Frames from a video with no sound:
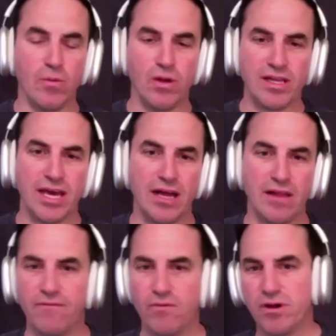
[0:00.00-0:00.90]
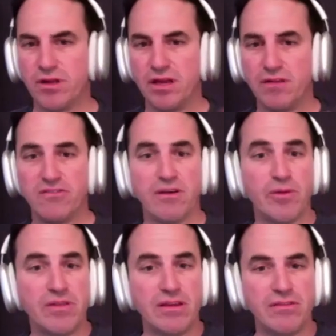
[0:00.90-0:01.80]
what California and some
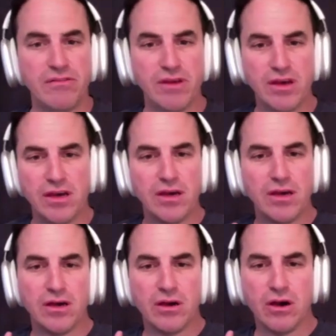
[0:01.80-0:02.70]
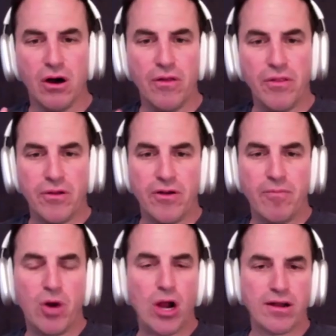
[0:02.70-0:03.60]
of these other
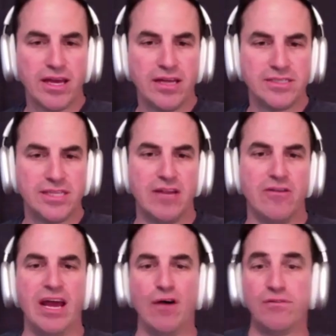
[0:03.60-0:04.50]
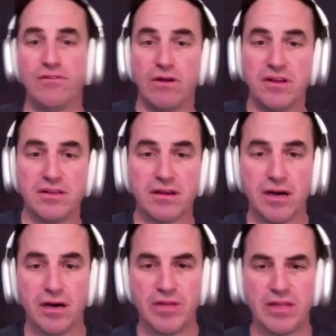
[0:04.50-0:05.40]
markets that are now starting to
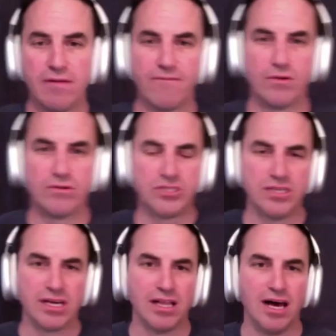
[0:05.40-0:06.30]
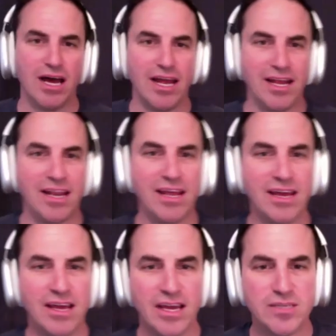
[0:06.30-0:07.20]
come in their first decline?
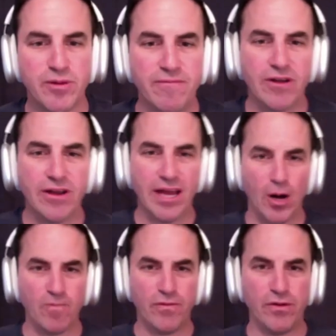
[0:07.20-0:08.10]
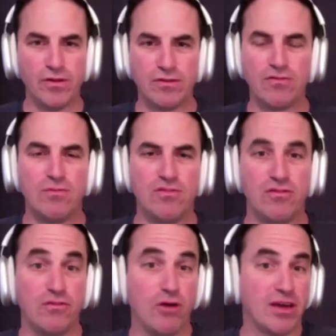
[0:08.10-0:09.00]
It's been very helpful
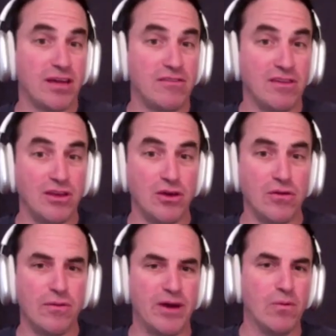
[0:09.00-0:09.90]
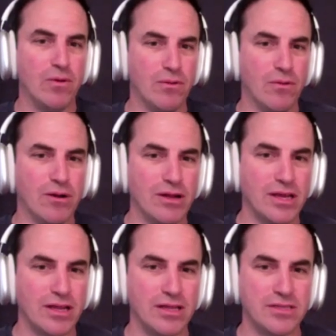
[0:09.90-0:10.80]
just talking to you about what
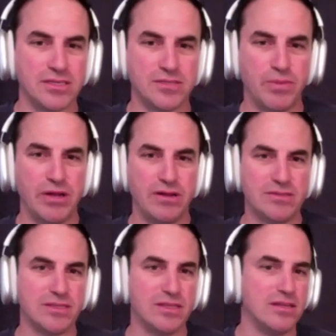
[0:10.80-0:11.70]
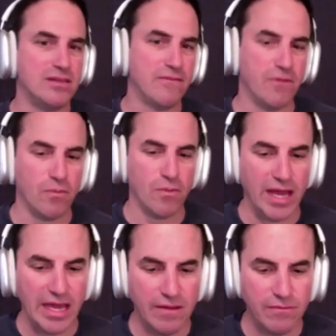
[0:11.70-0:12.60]
Oregon has experienced in the different
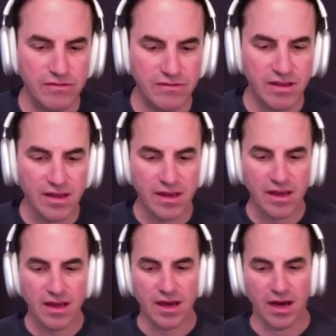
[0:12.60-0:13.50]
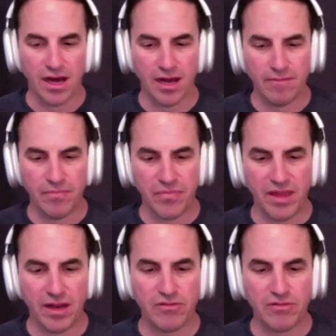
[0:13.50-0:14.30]
waves. And